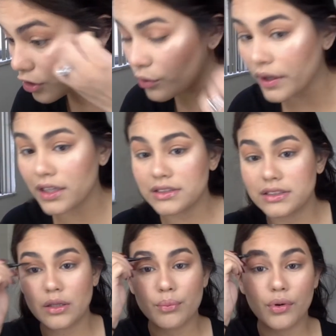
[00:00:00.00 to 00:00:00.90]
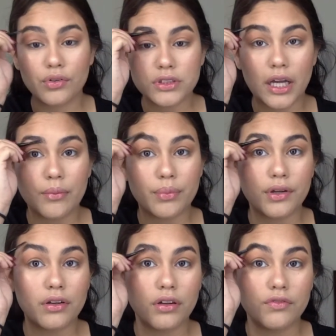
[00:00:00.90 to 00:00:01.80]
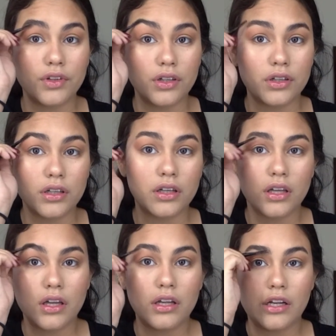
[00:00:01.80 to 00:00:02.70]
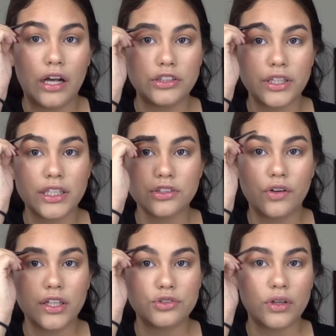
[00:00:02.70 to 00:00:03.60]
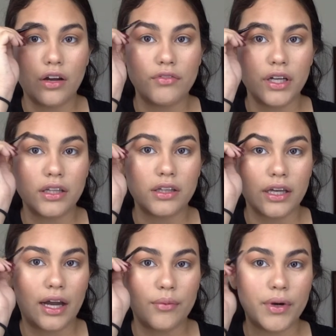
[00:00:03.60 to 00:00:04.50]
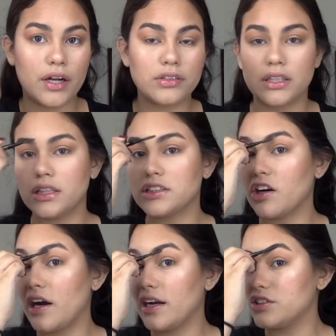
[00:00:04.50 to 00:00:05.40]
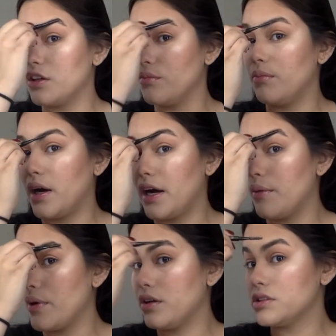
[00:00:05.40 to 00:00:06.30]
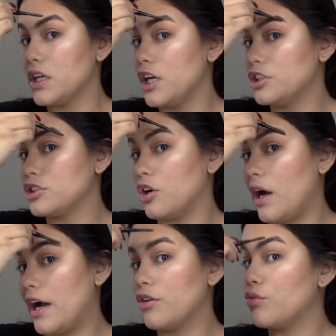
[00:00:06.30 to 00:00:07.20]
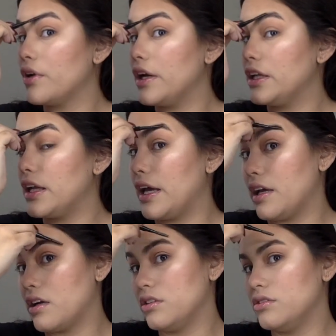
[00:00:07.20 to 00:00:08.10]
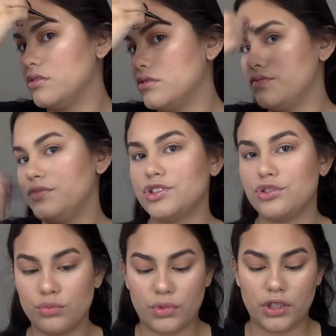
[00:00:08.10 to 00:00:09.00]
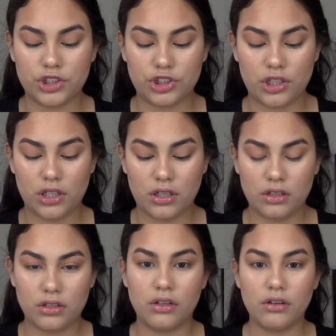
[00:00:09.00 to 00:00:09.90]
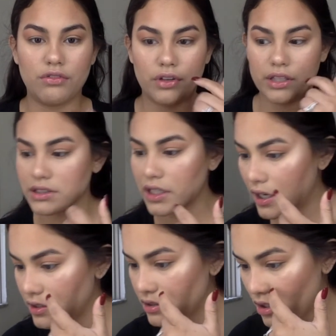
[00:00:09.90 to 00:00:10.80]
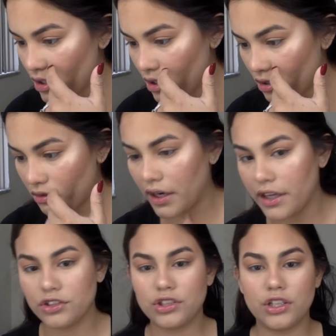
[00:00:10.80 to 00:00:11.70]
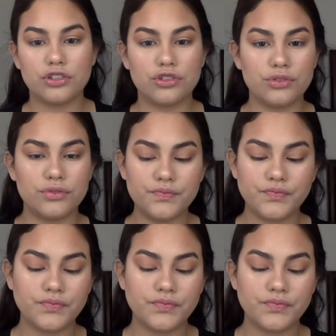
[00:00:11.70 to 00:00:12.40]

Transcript: quick and simple type of look. Now, as you guys know, I do have really thick eyebrows. Like, these are actually my eyebrows. So, I don't really, like, do much for these guys. What I usually do